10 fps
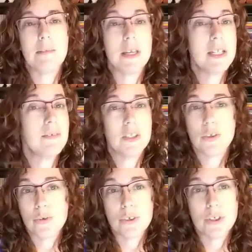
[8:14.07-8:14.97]

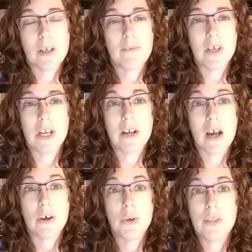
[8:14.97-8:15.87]
individuals figure
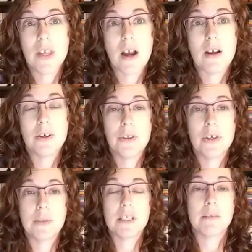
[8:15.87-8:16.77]
out who they are, who
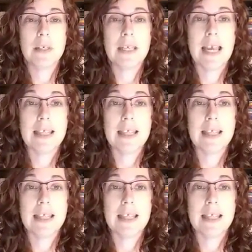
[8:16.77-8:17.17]
they're meant to be,